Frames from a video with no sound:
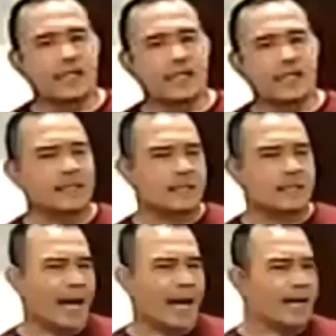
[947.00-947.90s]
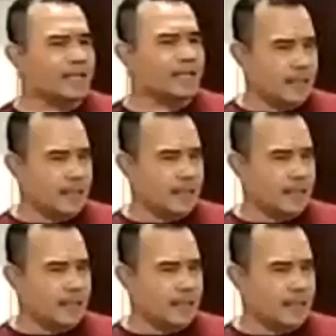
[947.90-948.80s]
kind of similar,
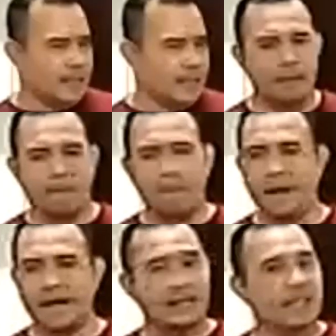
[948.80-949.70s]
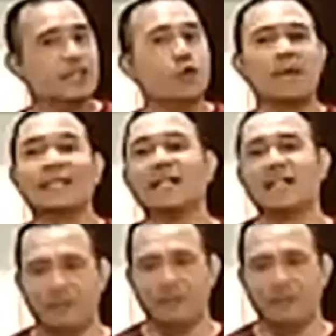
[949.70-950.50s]
but it's completely different.